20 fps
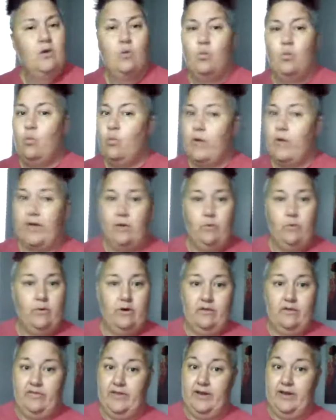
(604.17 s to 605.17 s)
Well
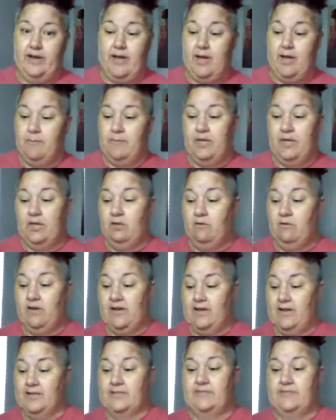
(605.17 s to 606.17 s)
worth it. I mean, you
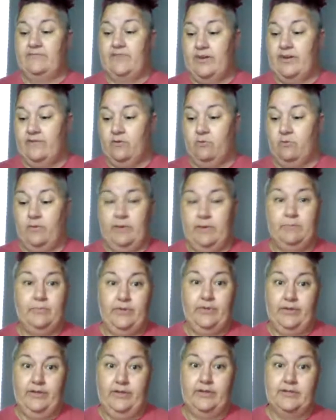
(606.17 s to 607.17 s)
guys have never read
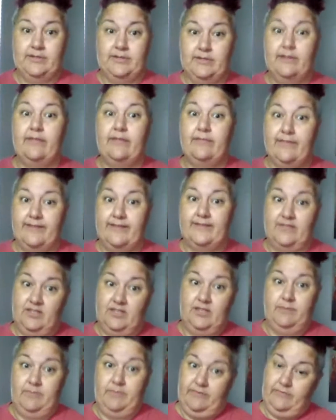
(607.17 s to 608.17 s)
books this
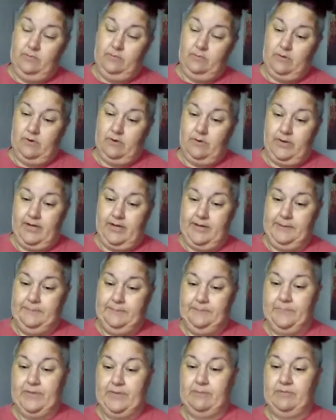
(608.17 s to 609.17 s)
good before, okay?
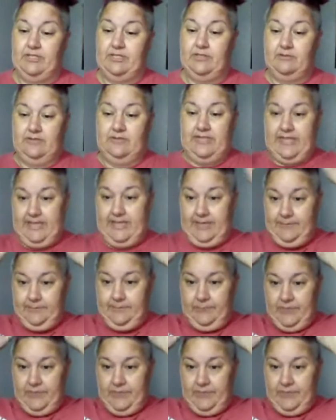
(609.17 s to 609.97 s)
I'm just going to tell you.